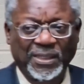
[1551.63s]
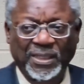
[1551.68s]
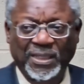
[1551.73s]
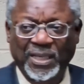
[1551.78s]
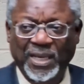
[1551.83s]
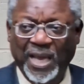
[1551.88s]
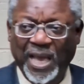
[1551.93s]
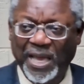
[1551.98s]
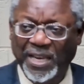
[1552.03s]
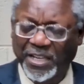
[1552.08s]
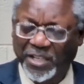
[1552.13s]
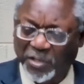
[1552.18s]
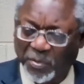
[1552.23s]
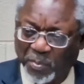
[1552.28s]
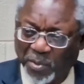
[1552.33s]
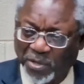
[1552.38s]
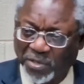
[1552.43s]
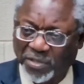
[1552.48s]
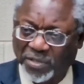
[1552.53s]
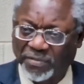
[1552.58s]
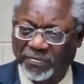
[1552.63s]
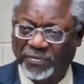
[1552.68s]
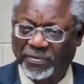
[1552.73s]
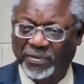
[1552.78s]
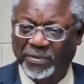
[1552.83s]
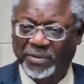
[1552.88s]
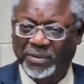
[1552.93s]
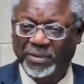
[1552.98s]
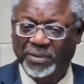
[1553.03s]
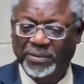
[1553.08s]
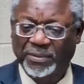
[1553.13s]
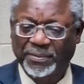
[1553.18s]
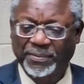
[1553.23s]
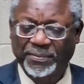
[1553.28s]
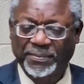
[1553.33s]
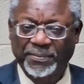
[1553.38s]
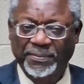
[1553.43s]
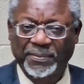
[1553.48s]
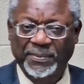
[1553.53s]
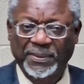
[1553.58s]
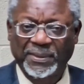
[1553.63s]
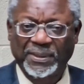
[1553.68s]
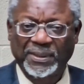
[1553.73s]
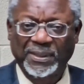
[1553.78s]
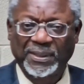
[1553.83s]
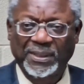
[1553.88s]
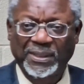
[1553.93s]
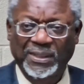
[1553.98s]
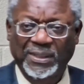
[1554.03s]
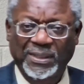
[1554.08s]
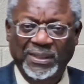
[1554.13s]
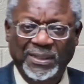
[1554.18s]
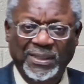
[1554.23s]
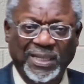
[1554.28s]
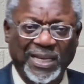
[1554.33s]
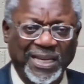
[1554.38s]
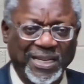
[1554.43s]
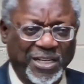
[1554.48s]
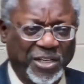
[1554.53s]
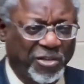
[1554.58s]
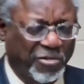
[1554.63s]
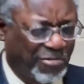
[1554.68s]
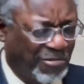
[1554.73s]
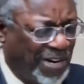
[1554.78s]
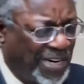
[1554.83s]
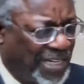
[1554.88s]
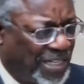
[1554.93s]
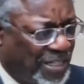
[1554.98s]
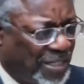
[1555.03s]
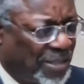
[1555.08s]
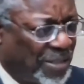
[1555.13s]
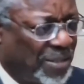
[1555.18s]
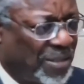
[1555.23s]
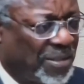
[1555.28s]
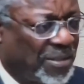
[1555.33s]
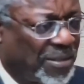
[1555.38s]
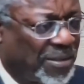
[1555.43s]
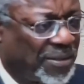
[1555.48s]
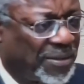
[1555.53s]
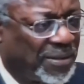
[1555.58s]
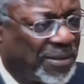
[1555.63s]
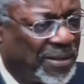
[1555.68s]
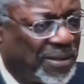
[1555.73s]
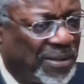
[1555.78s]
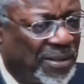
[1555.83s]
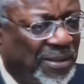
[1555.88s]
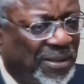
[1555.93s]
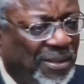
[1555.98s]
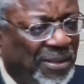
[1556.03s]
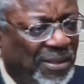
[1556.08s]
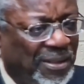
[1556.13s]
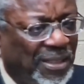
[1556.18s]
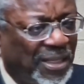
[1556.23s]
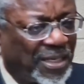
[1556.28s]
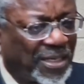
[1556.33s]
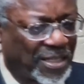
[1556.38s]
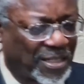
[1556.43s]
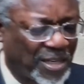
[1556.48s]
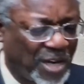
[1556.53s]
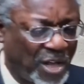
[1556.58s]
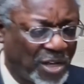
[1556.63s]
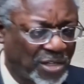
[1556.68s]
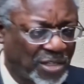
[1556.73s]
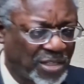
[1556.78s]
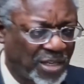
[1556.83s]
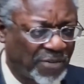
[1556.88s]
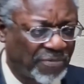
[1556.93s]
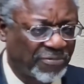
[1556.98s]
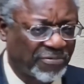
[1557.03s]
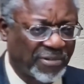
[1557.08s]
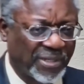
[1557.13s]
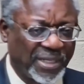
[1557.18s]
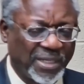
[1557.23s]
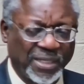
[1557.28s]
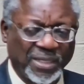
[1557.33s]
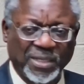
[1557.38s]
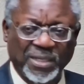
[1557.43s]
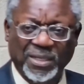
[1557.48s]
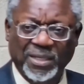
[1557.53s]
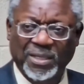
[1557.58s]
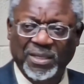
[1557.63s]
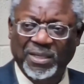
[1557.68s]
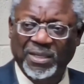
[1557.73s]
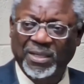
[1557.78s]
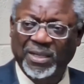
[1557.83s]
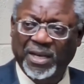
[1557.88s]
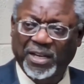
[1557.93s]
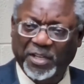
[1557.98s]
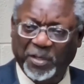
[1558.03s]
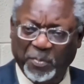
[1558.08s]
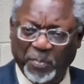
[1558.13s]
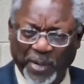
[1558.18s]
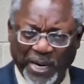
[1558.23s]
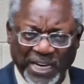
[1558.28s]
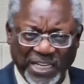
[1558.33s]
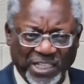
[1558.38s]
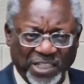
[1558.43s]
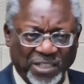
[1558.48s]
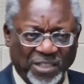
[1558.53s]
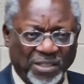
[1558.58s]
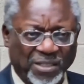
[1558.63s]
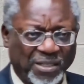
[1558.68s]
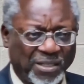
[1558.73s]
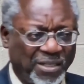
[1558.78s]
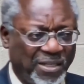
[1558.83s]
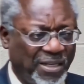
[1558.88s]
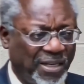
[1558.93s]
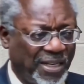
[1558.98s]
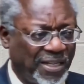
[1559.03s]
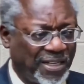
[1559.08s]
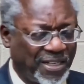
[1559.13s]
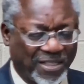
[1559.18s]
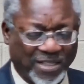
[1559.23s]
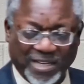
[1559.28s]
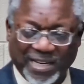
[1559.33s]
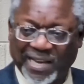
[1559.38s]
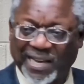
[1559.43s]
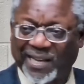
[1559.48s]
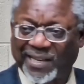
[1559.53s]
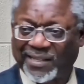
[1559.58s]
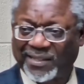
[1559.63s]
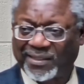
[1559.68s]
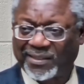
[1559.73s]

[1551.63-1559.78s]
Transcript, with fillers: and is merciful and is gracious, that is long suffering, that is patient, and is kind,